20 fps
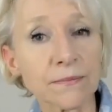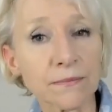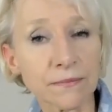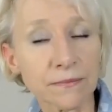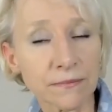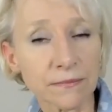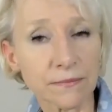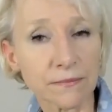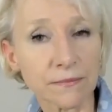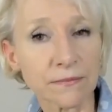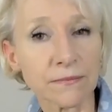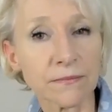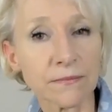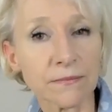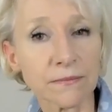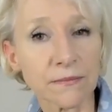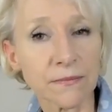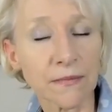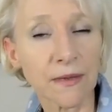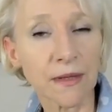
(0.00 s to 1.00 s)
Mm.
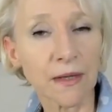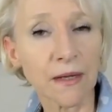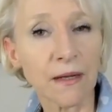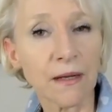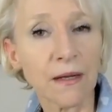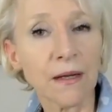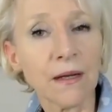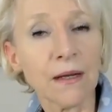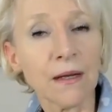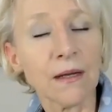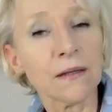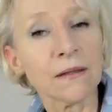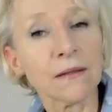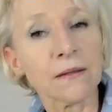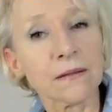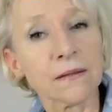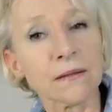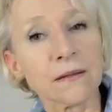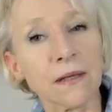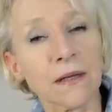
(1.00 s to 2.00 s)

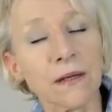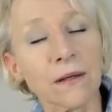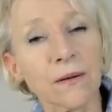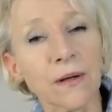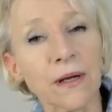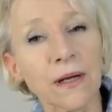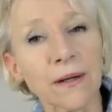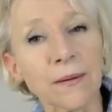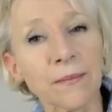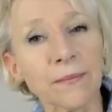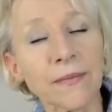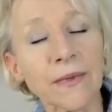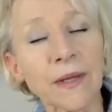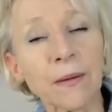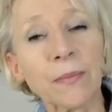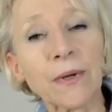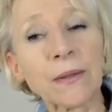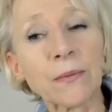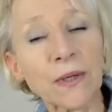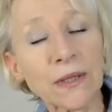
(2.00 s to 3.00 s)
So,
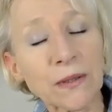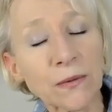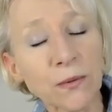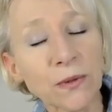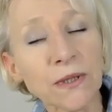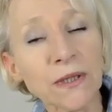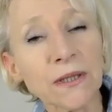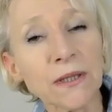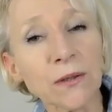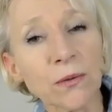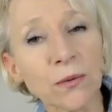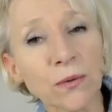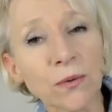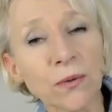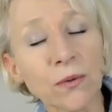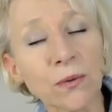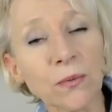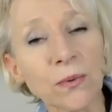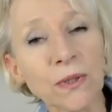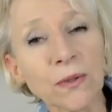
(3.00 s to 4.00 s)
but what
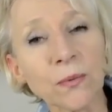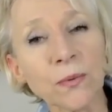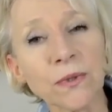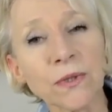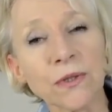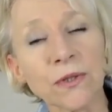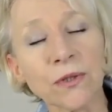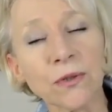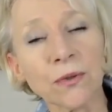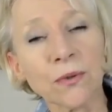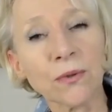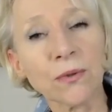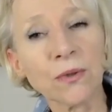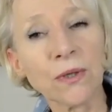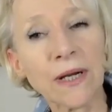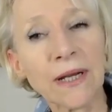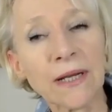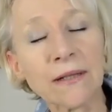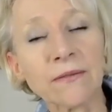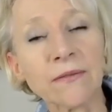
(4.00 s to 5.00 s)
would
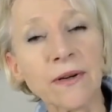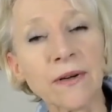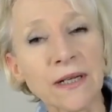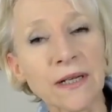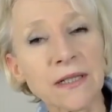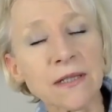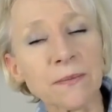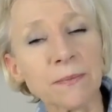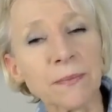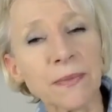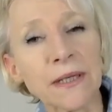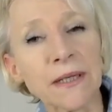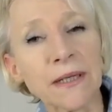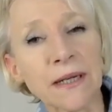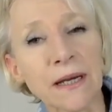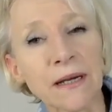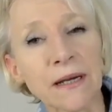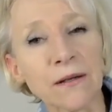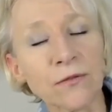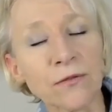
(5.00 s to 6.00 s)
your advice be
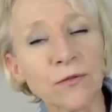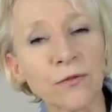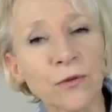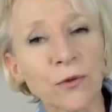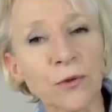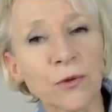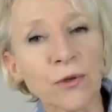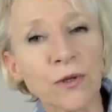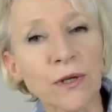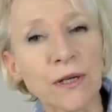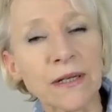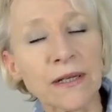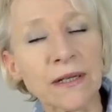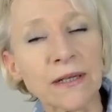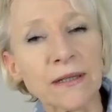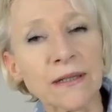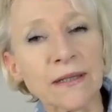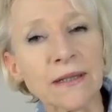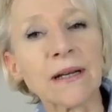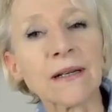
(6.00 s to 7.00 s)
now for
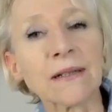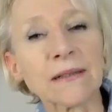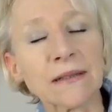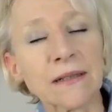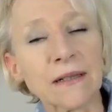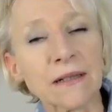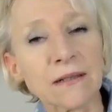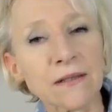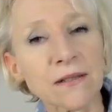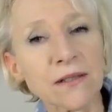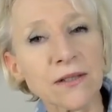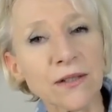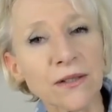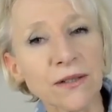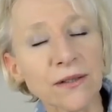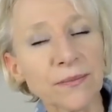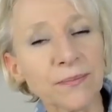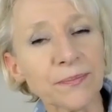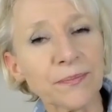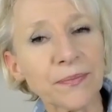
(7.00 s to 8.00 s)
a young
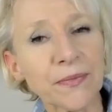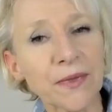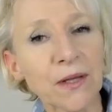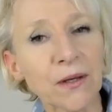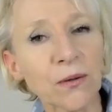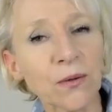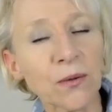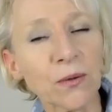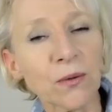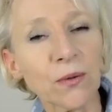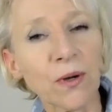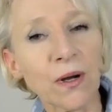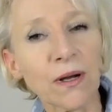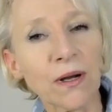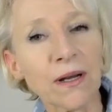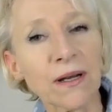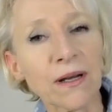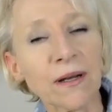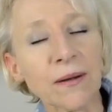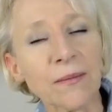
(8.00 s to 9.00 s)
dancer who
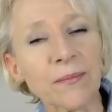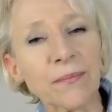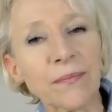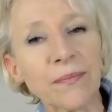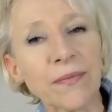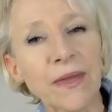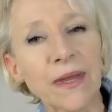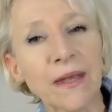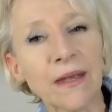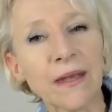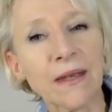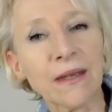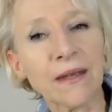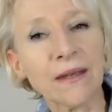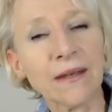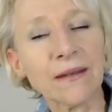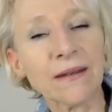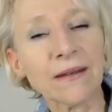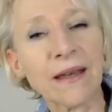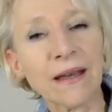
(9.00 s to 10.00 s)

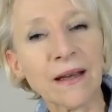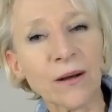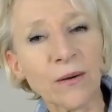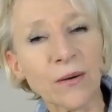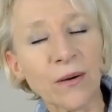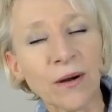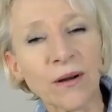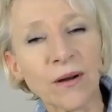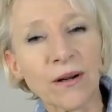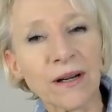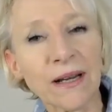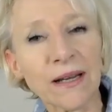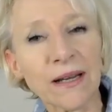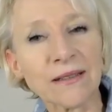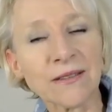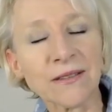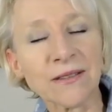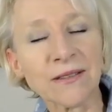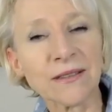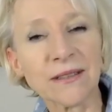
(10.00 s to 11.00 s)
now
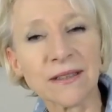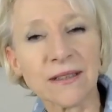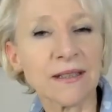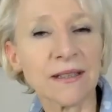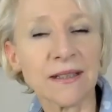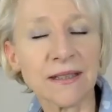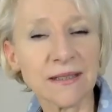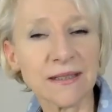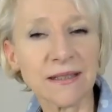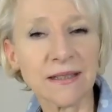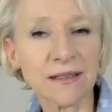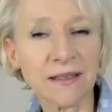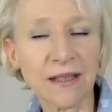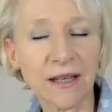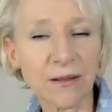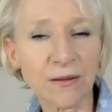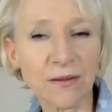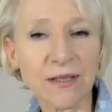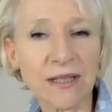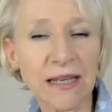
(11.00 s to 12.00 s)

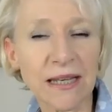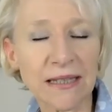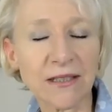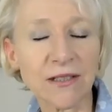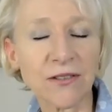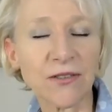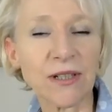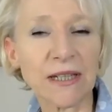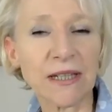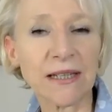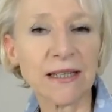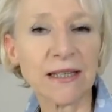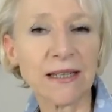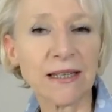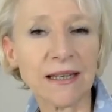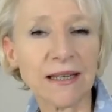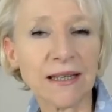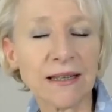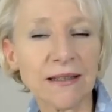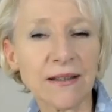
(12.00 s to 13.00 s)
is entering
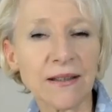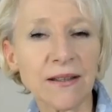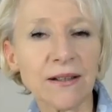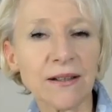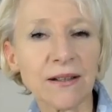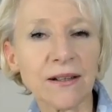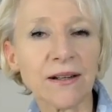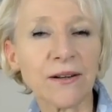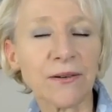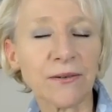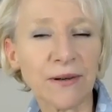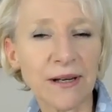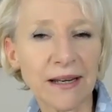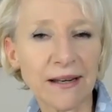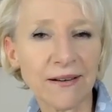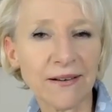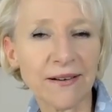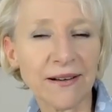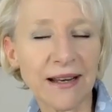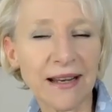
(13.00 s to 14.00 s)
her
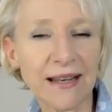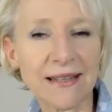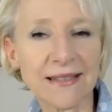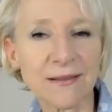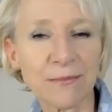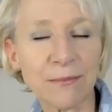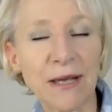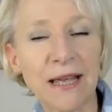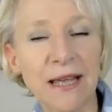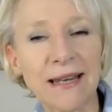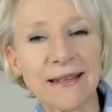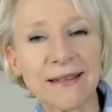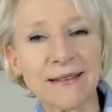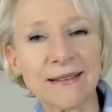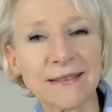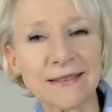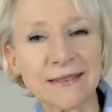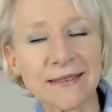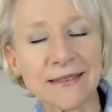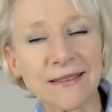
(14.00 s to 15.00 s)
career as a ballet
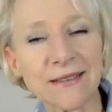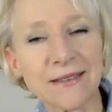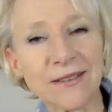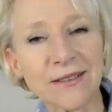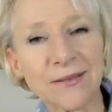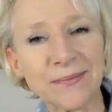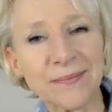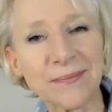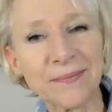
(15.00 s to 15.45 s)
dancer?